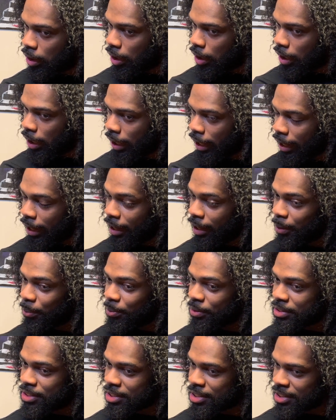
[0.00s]
I
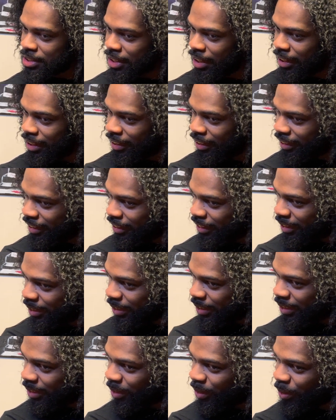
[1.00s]
would say,
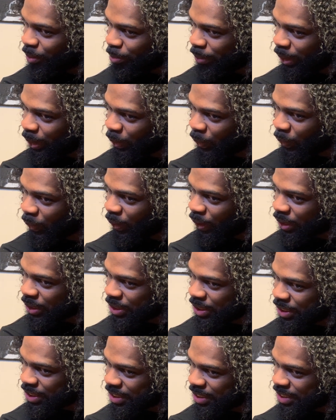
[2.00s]
oh my
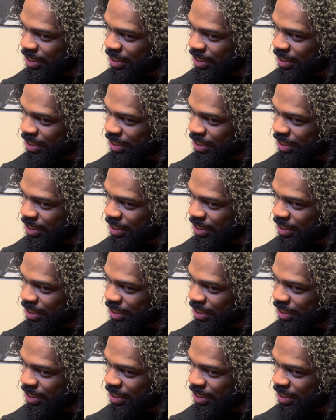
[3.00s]
gosh.